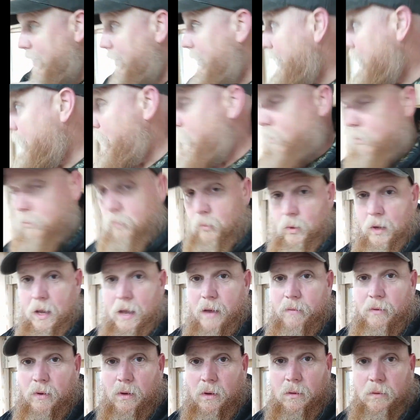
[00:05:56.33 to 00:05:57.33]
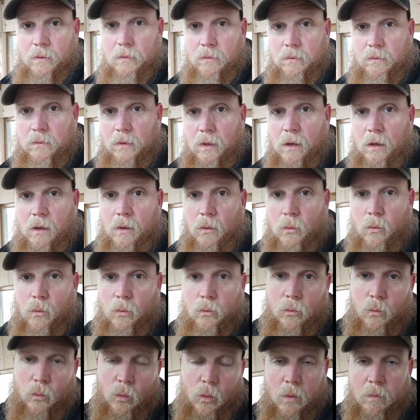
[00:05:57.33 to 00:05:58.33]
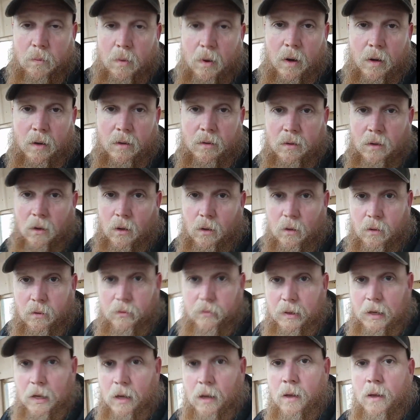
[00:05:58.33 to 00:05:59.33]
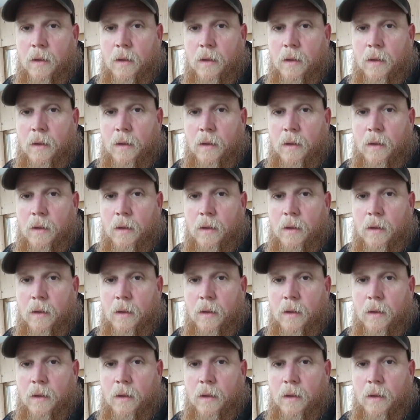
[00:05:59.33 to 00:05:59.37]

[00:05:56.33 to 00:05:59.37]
our home. We have a wood burning stove,